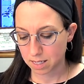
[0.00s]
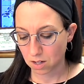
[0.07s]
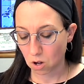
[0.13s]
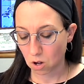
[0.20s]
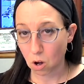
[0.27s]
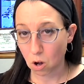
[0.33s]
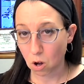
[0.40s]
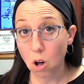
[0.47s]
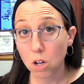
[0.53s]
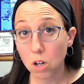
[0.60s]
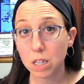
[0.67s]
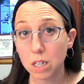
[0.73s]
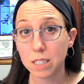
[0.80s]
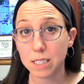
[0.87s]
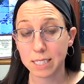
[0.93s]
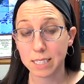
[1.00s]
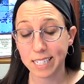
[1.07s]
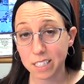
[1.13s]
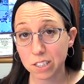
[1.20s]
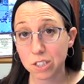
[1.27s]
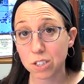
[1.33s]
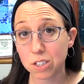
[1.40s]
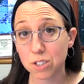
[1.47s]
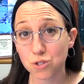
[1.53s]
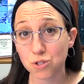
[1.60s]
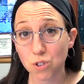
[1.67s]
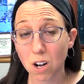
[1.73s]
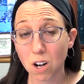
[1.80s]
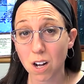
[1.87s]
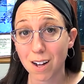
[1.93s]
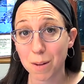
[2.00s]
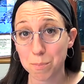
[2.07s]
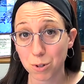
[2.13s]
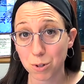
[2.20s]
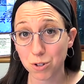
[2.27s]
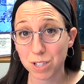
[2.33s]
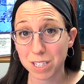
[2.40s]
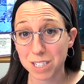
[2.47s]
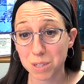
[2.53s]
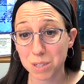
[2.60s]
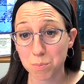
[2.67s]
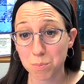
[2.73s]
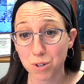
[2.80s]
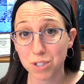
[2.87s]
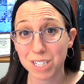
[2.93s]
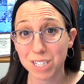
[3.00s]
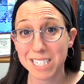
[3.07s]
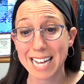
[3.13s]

All teachers draw on both of these approaches